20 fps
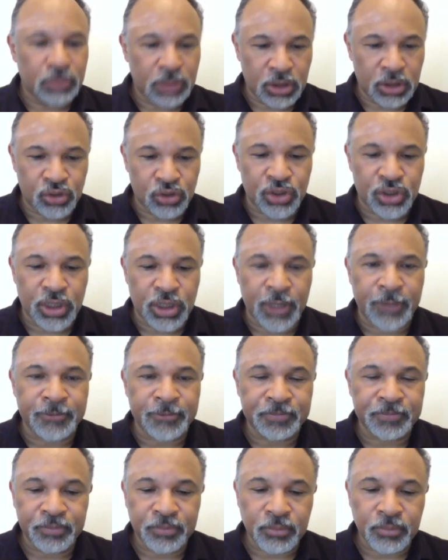Interesting.
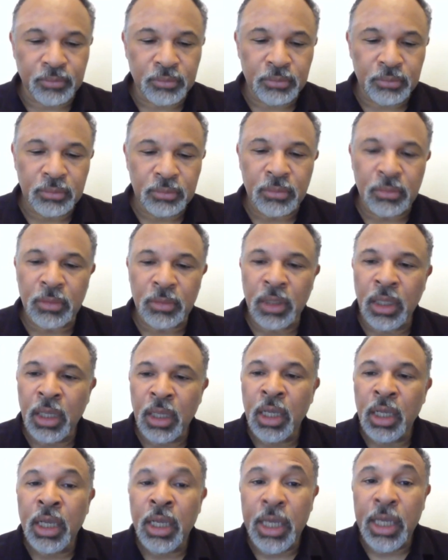
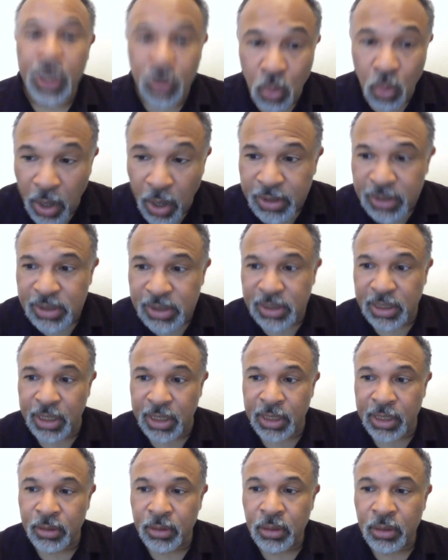In one
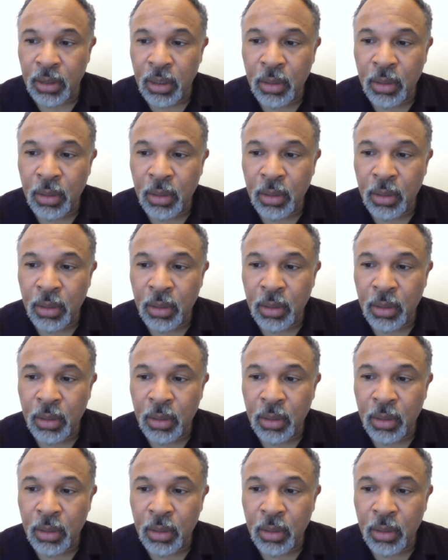scene,